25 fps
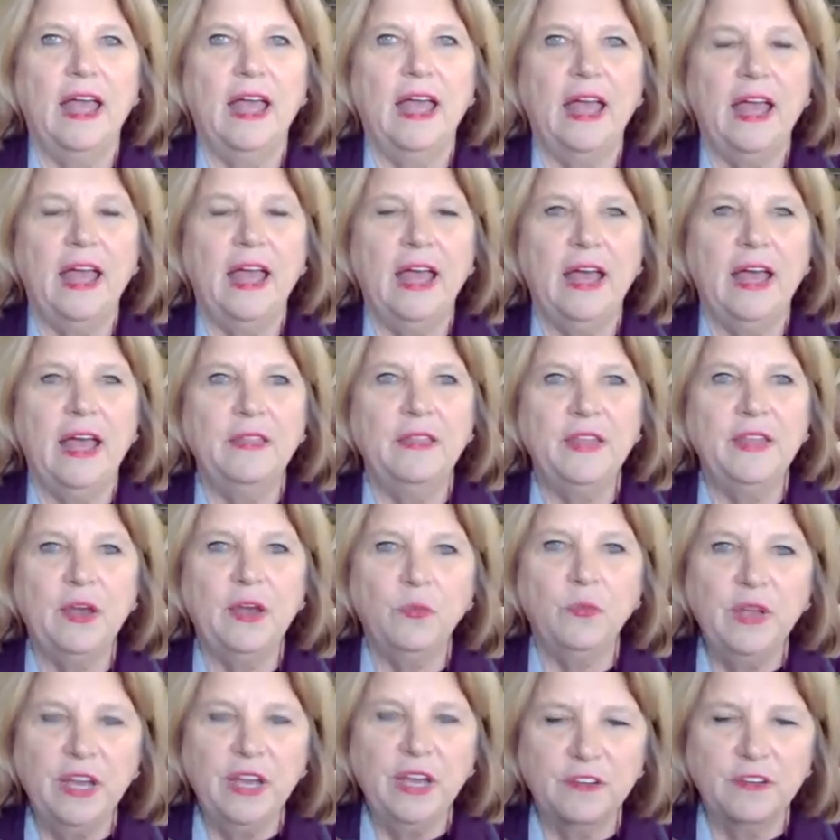and that
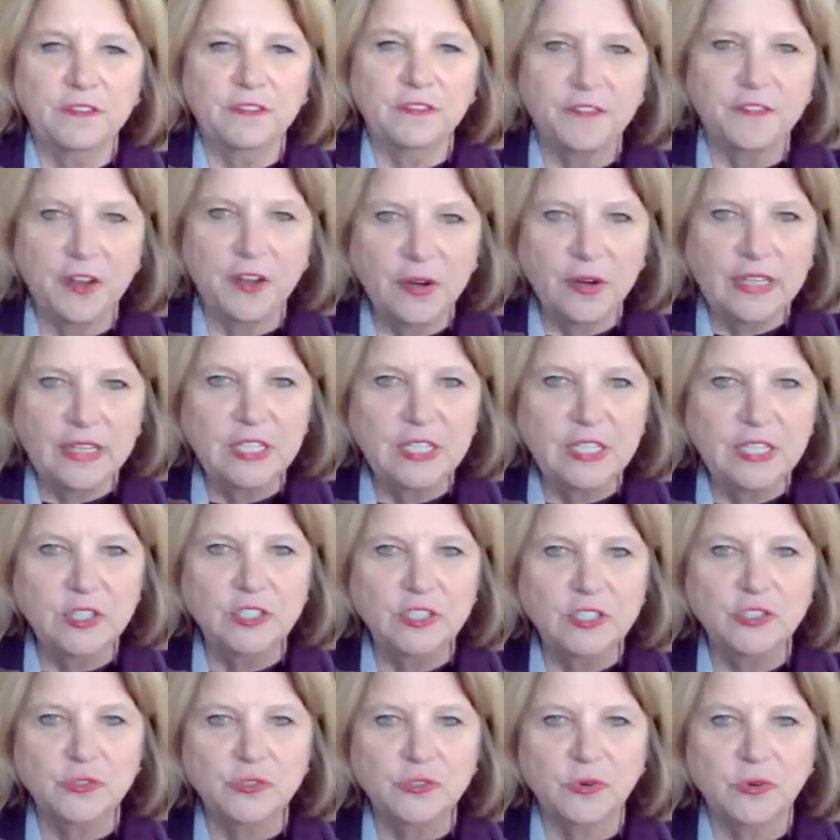we have very little
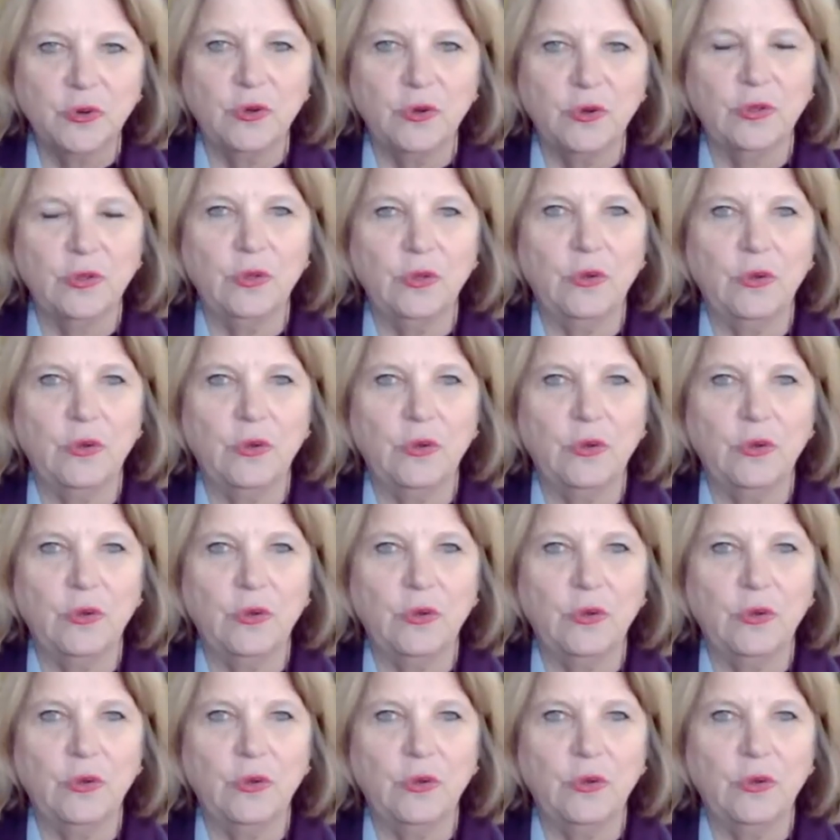control